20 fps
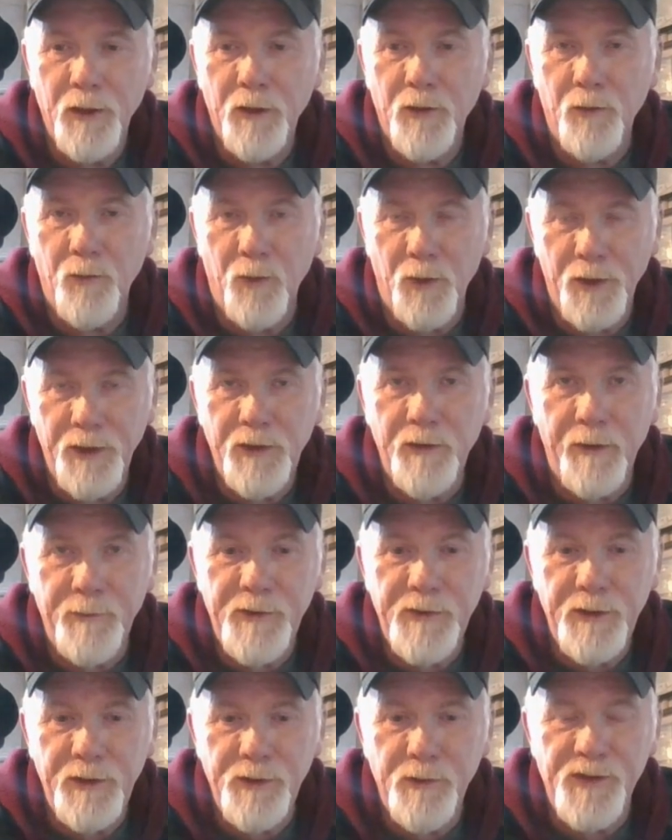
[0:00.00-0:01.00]
one of your
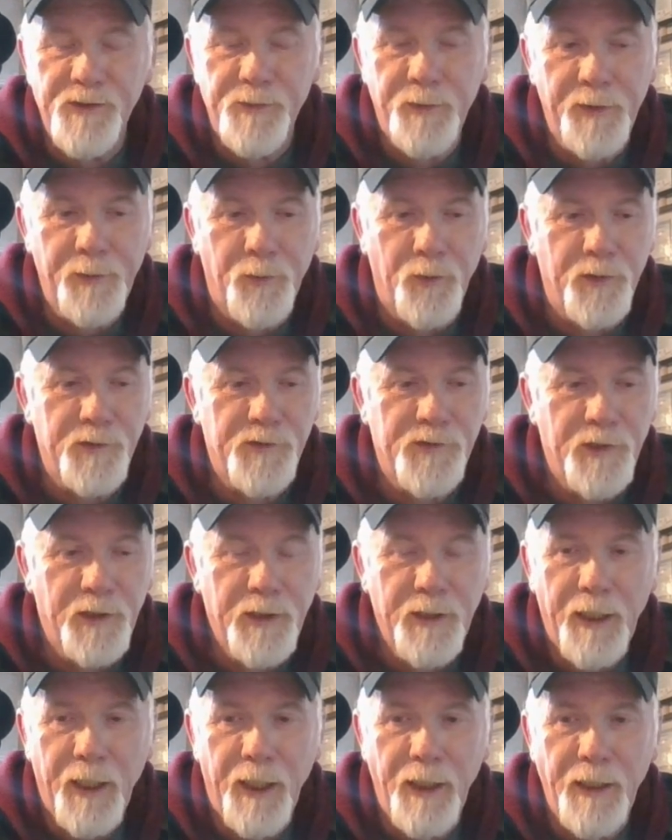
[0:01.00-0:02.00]
empty USB ports,
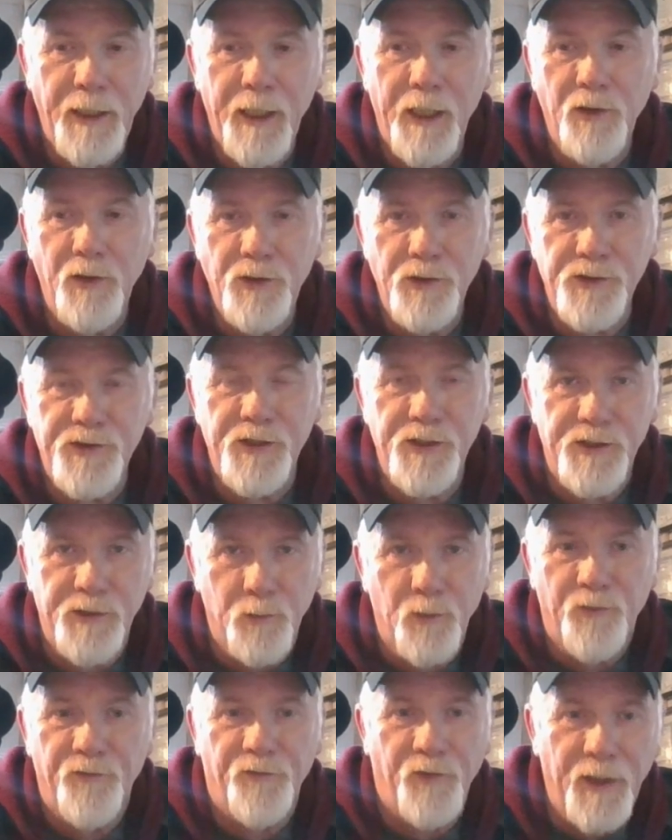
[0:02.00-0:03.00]
and now your system
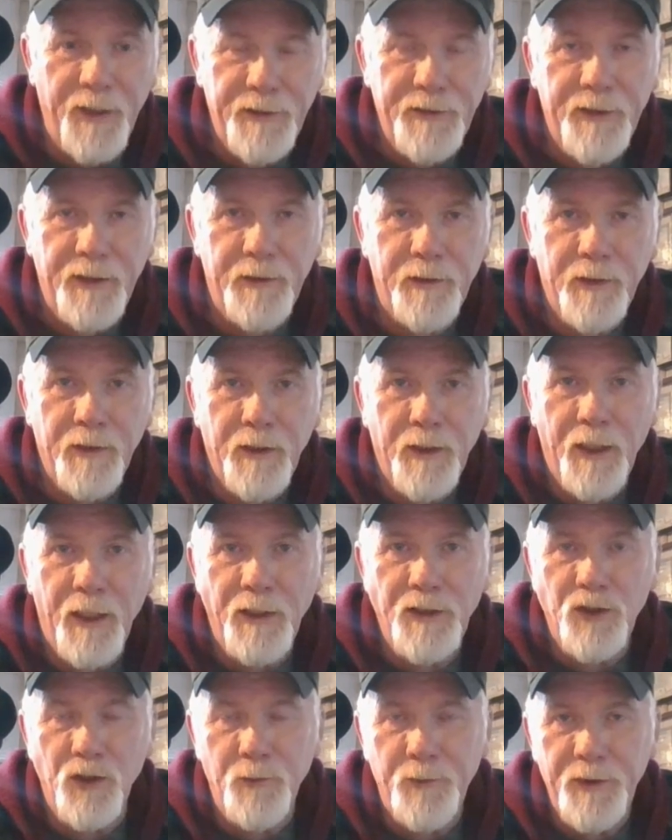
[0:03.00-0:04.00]
will find it and
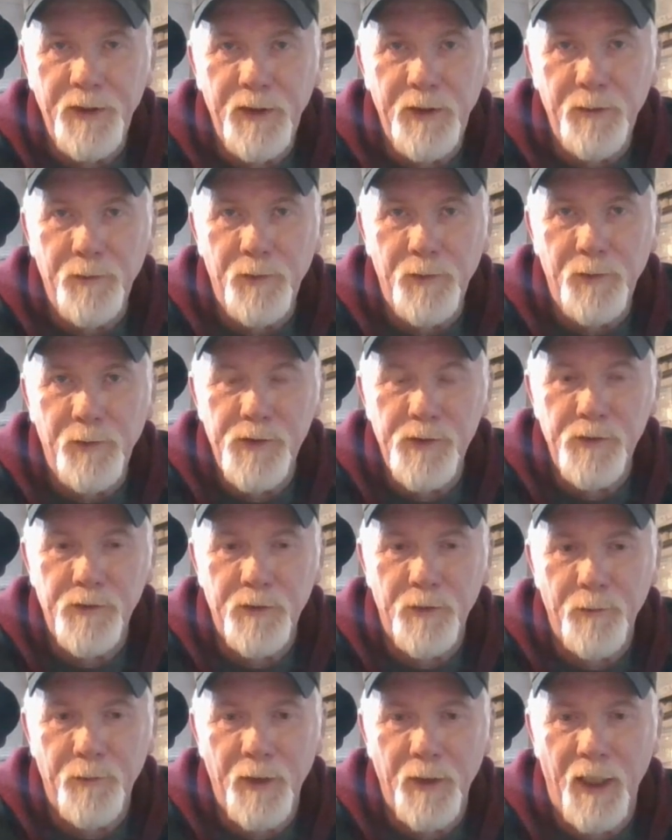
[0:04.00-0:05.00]
you'll be Bluetooth
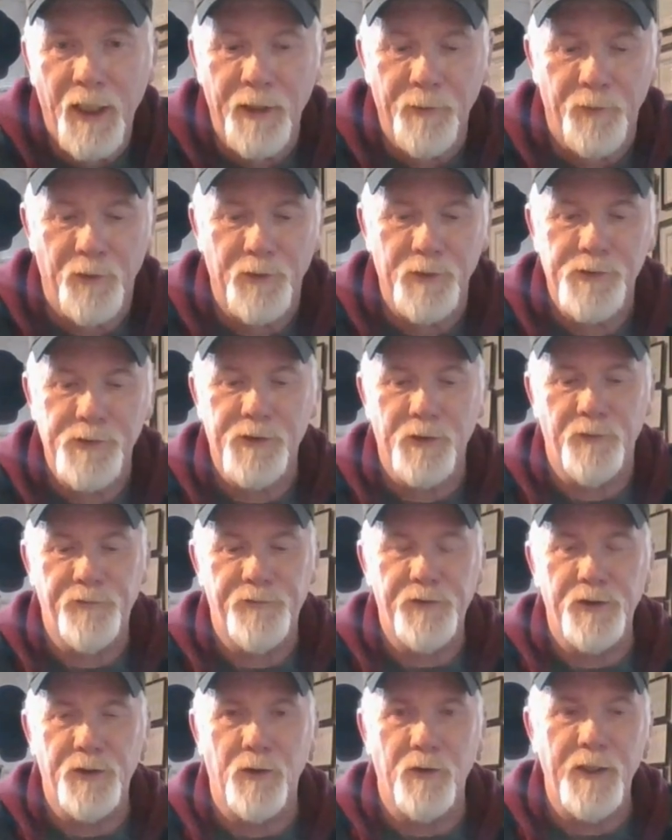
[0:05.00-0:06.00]
compatible. So if
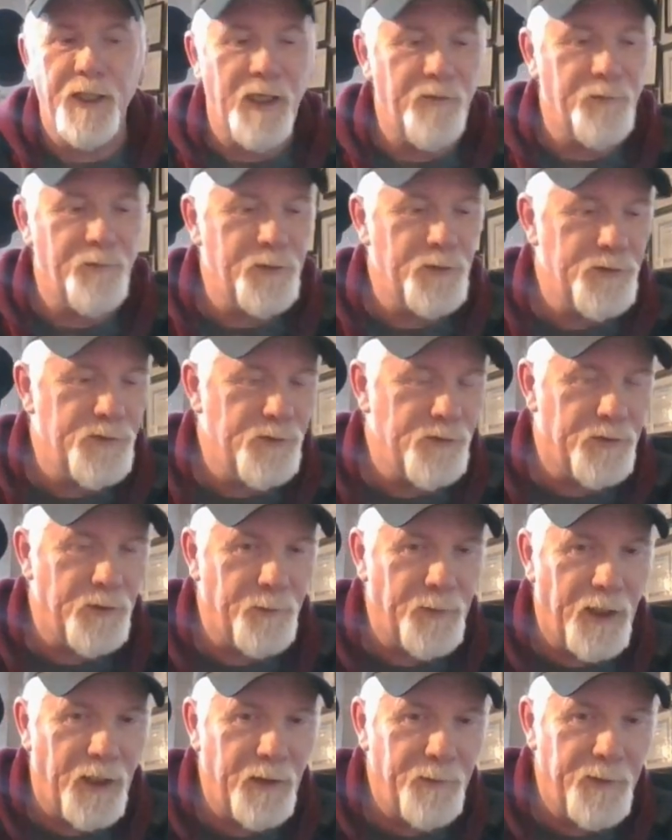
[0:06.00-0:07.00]
you don't have Bluetooth
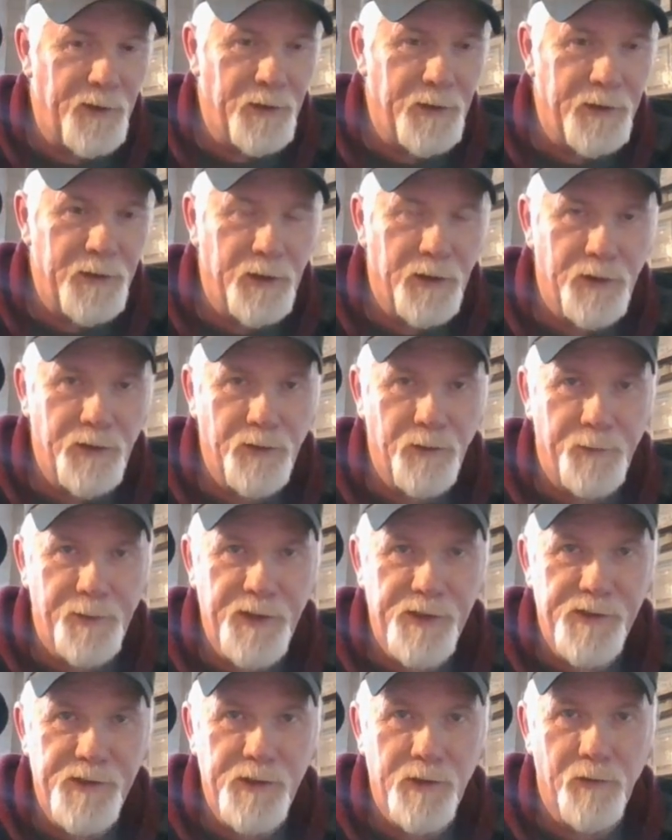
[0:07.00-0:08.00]
compatibility on your
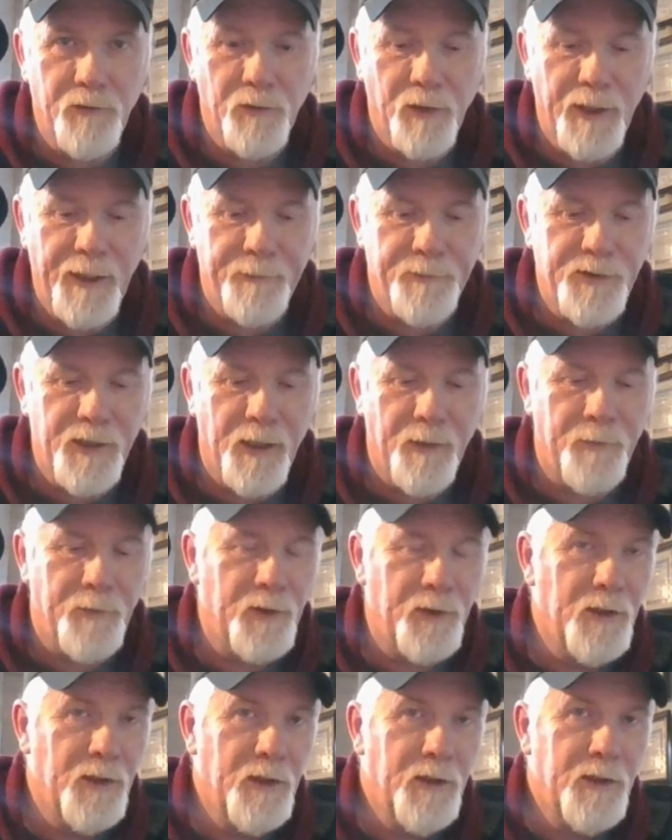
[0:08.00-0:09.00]
PC or your laptop,
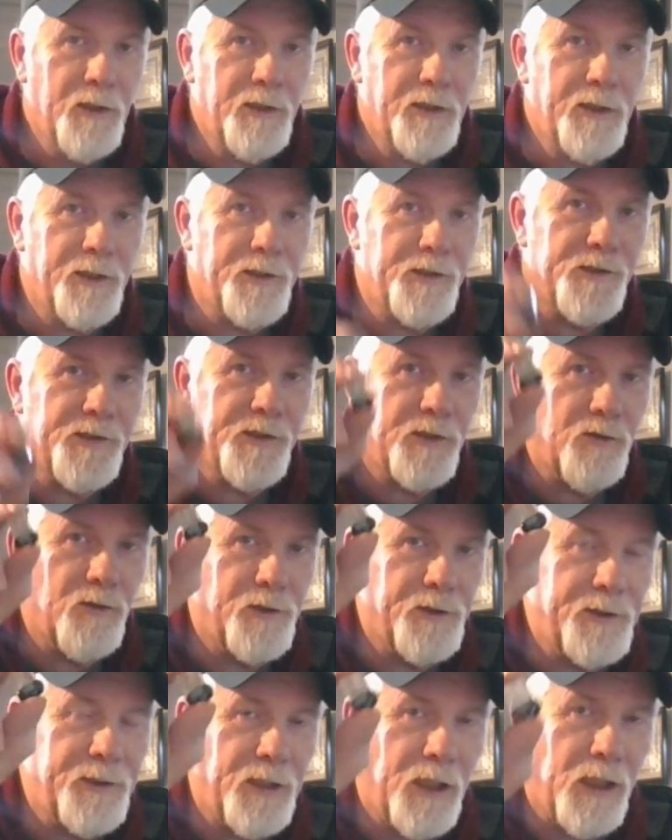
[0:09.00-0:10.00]
get this thing called
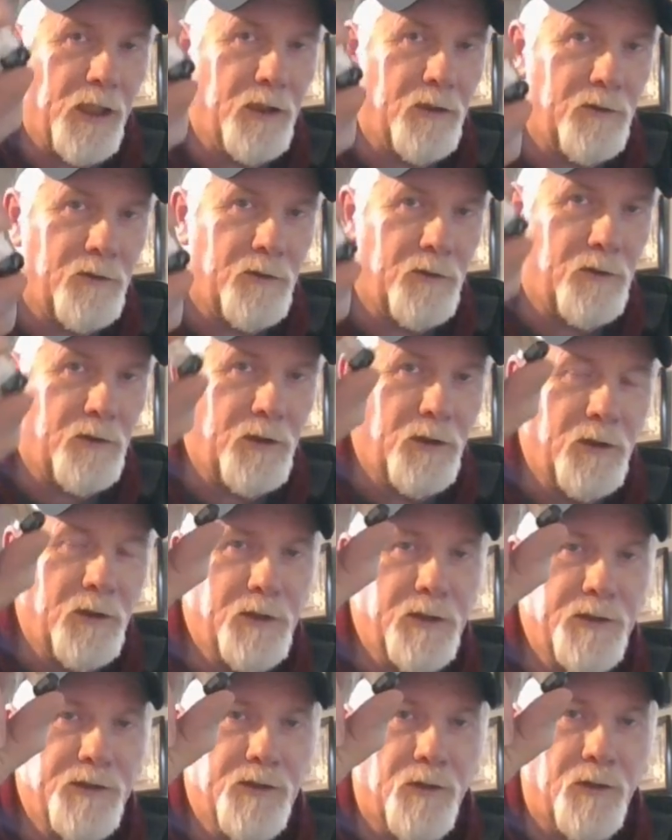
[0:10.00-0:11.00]
a dongle.
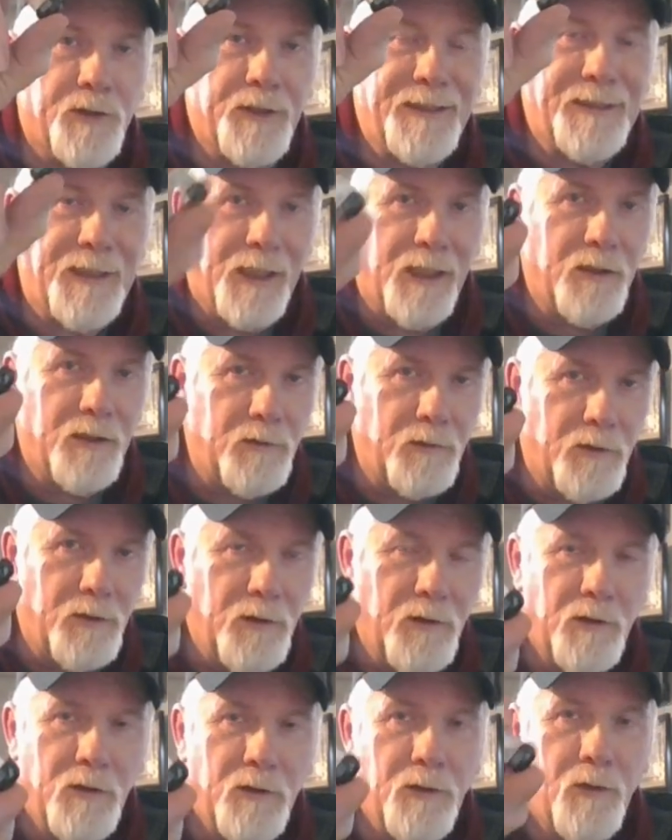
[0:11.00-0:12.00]
It's called a dongle
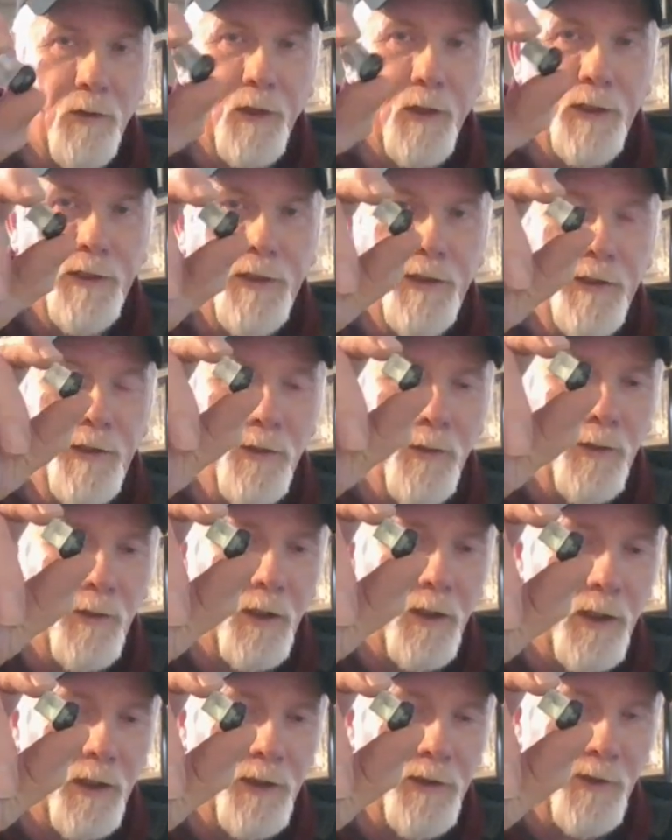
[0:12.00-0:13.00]
or a
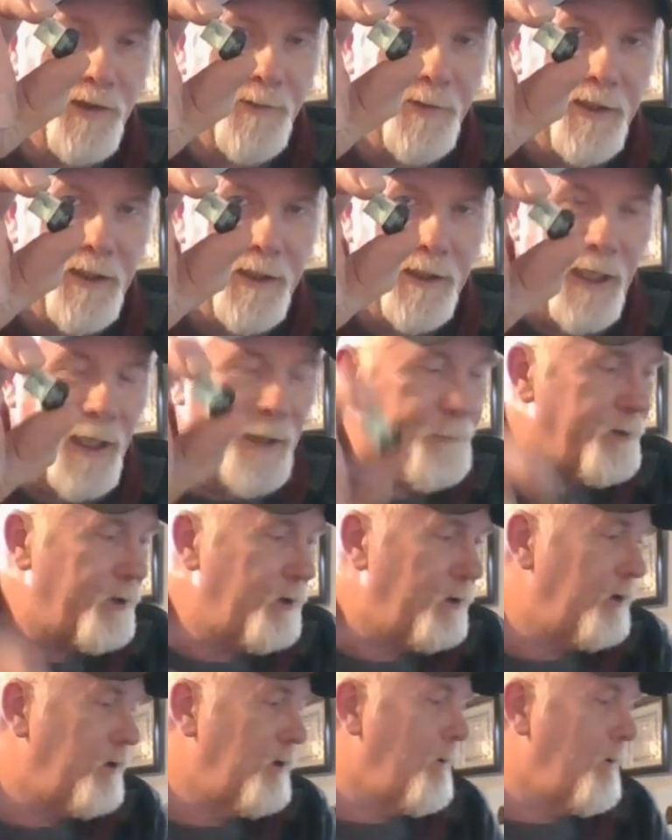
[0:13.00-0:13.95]
USB uh, adapter,